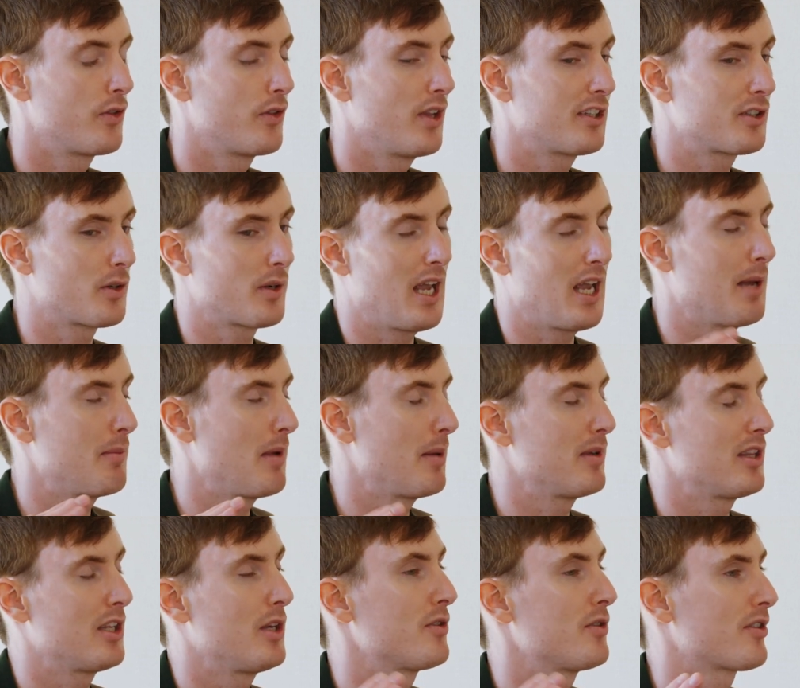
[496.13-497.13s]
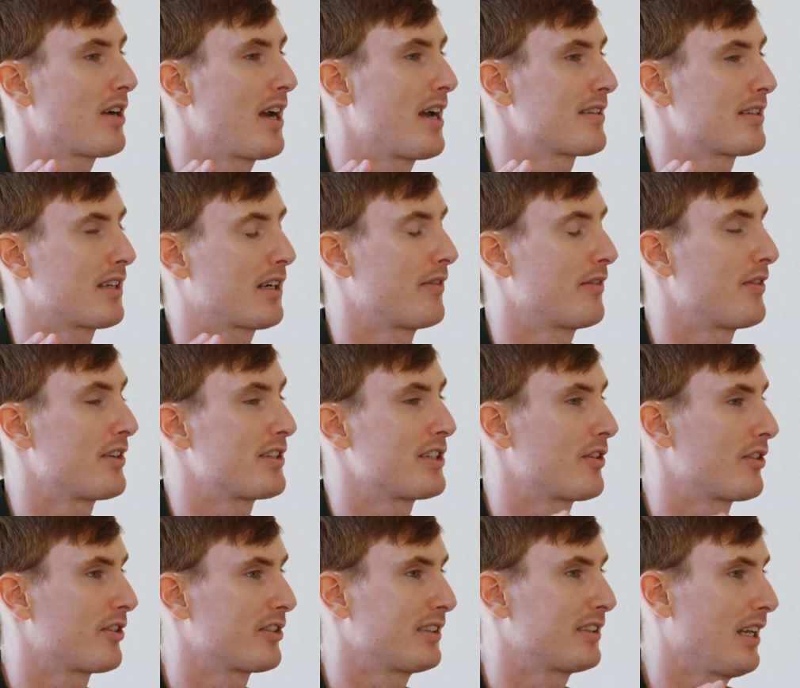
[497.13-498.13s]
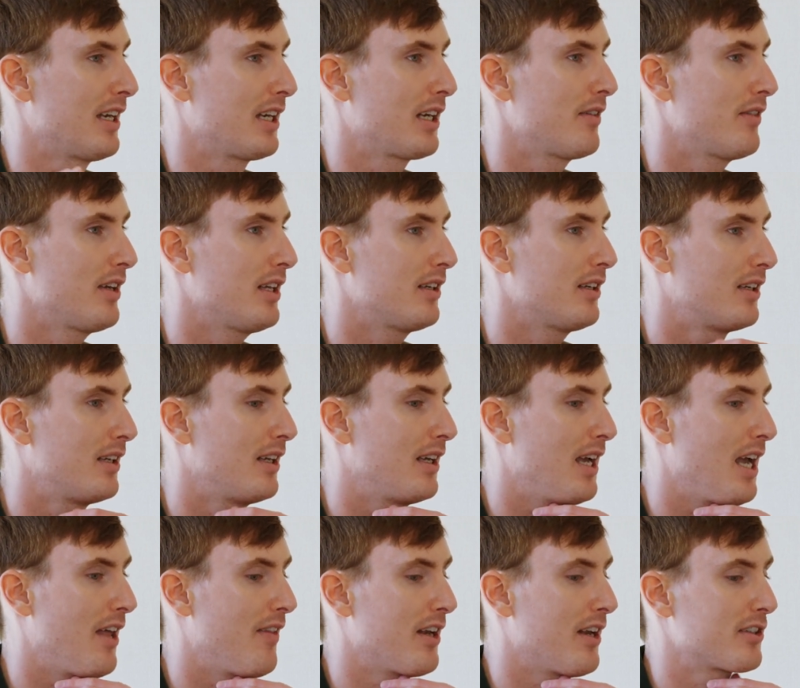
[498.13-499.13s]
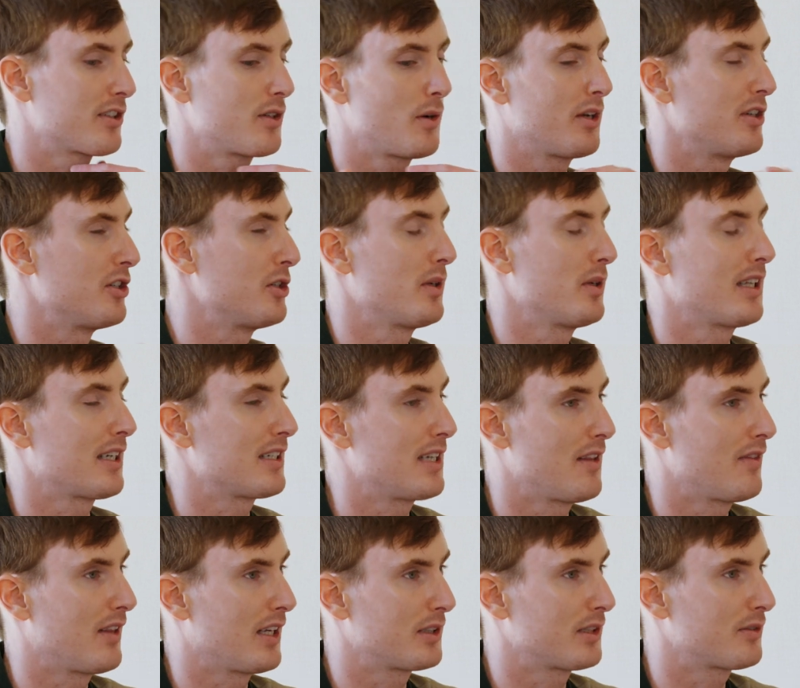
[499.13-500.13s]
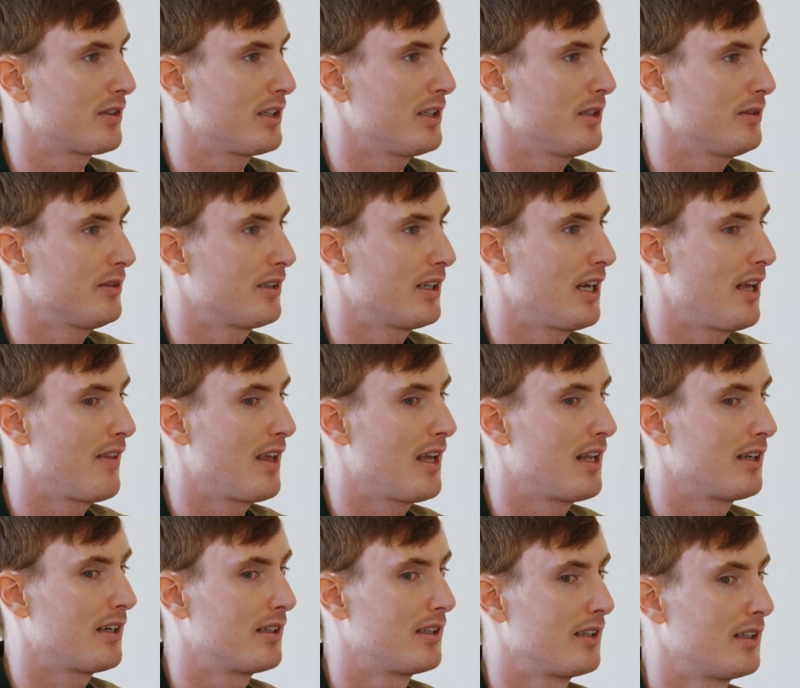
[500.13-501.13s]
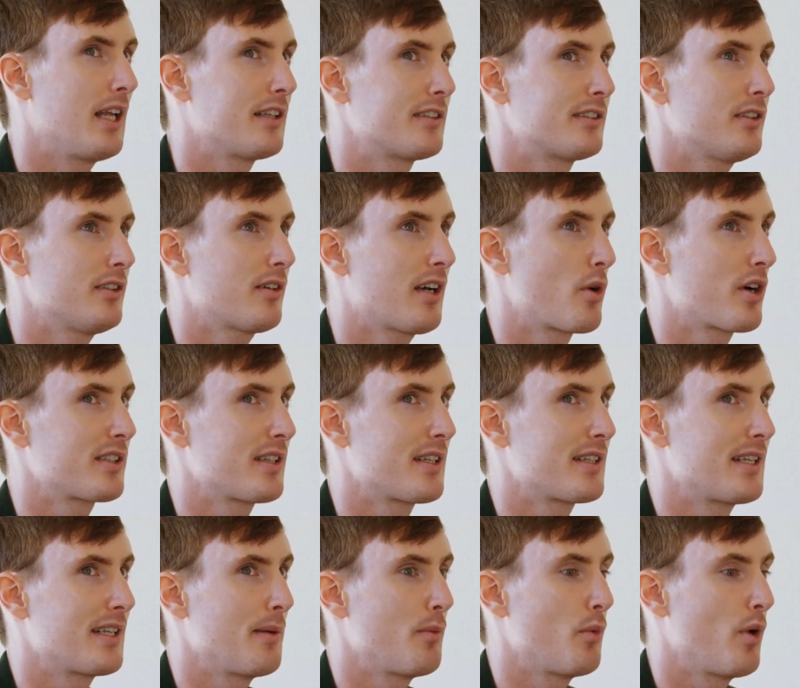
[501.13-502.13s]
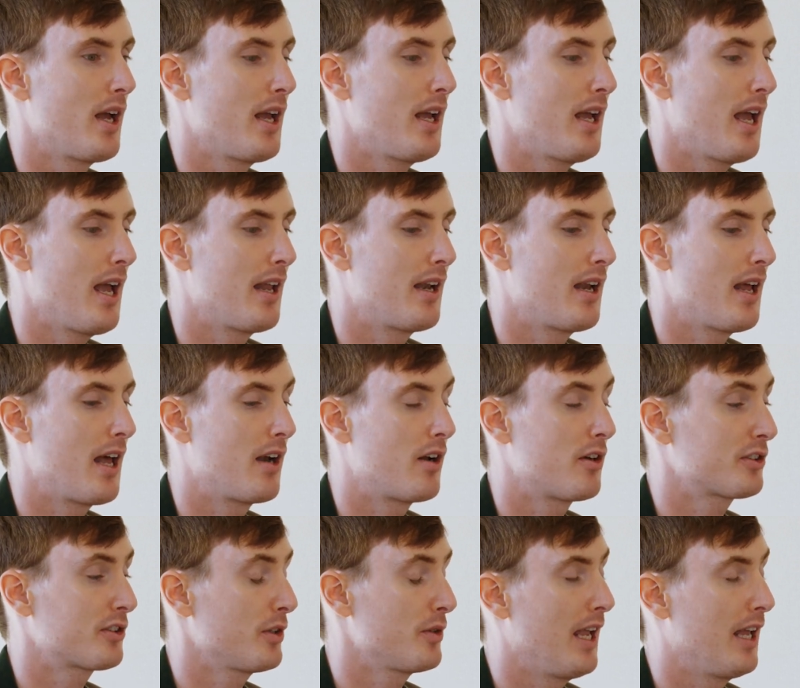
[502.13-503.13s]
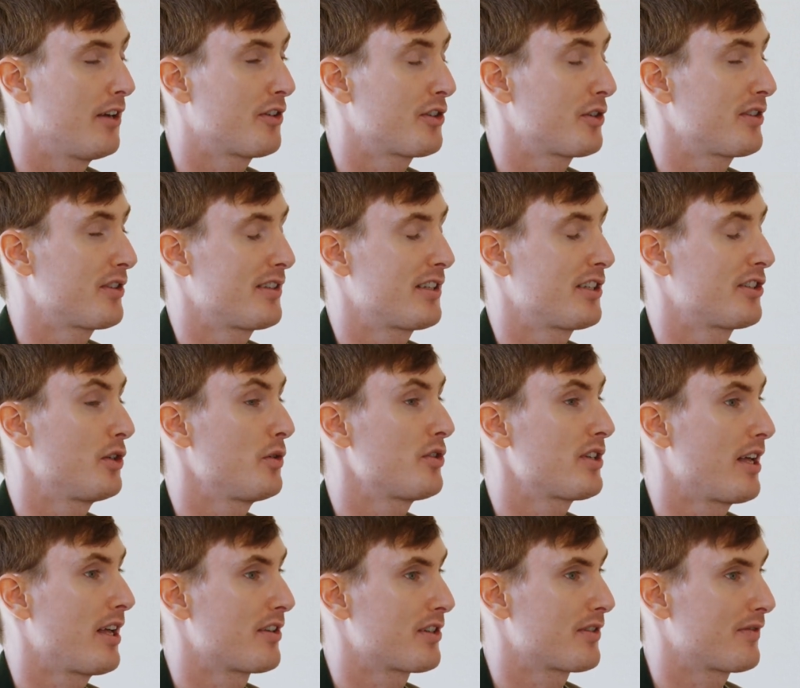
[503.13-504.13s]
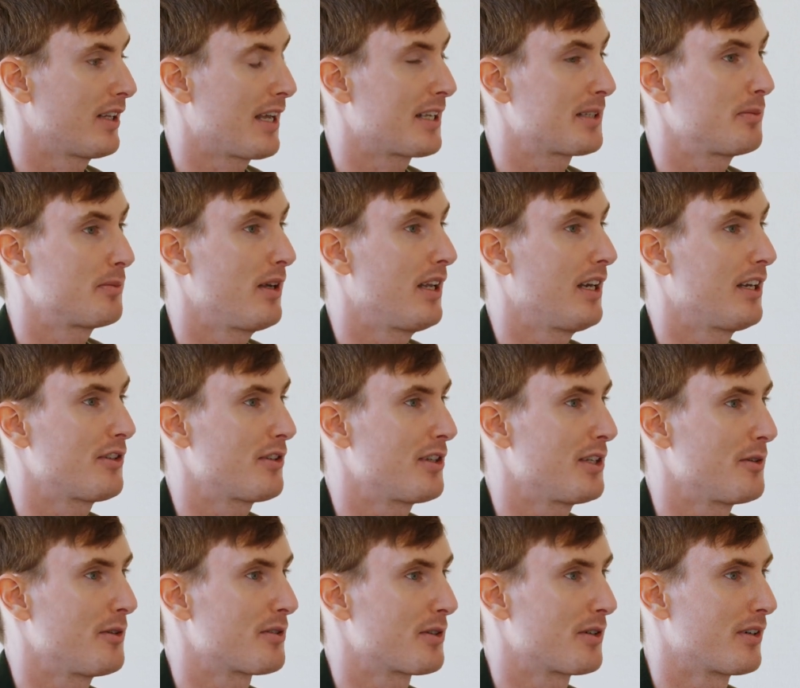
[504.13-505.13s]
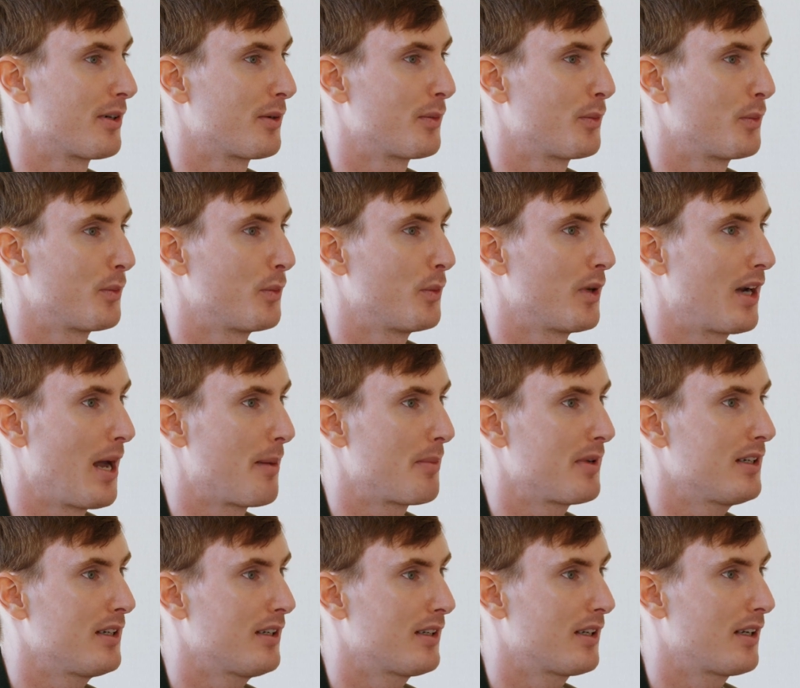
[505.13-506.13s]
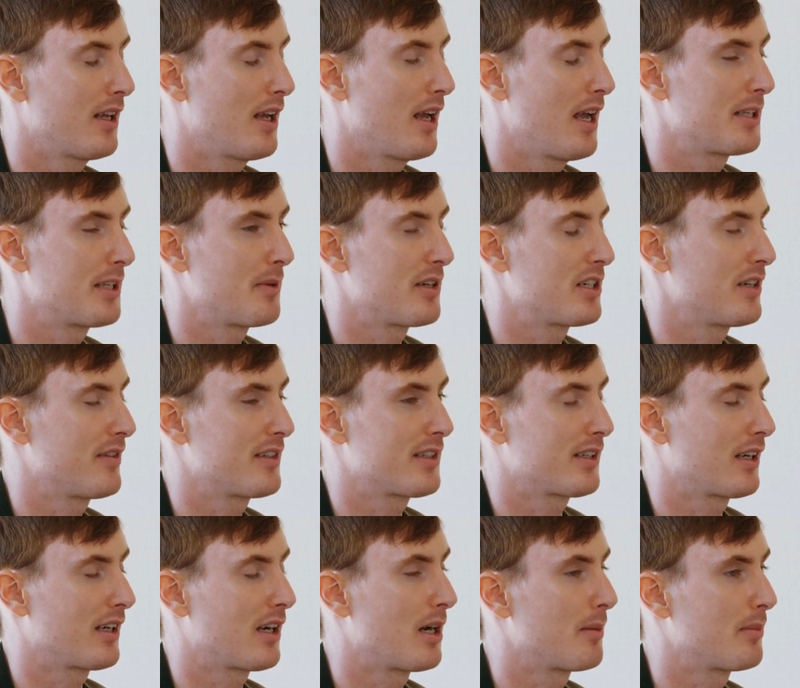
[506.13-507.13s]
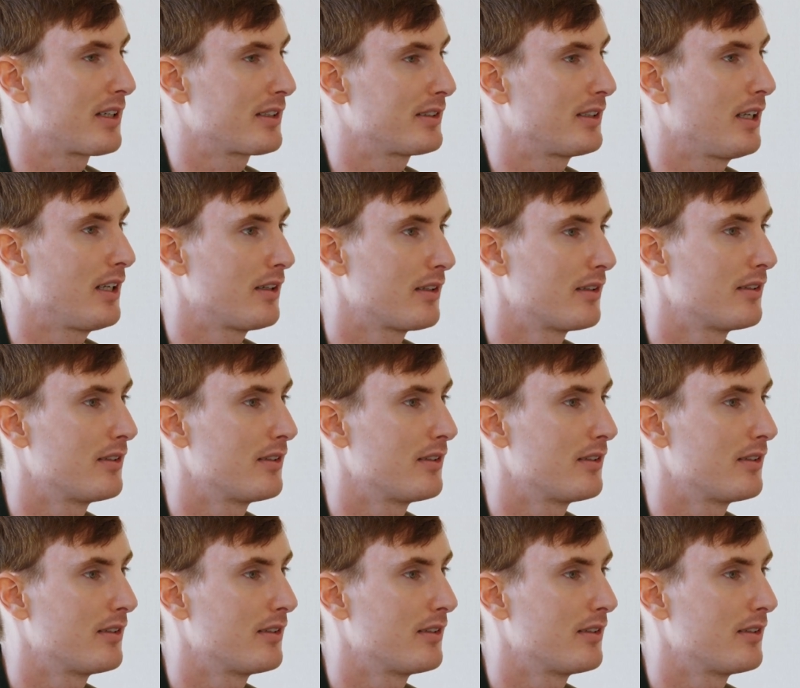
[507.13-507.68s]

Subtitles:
it's okay, maybe the user has like a fuzzier understanding of it, and then it's going and doing like 10 things for you, and then it still works in the same way, and also it introduces this new challenge of explaining to the user what happened, especially if it's like a complex state.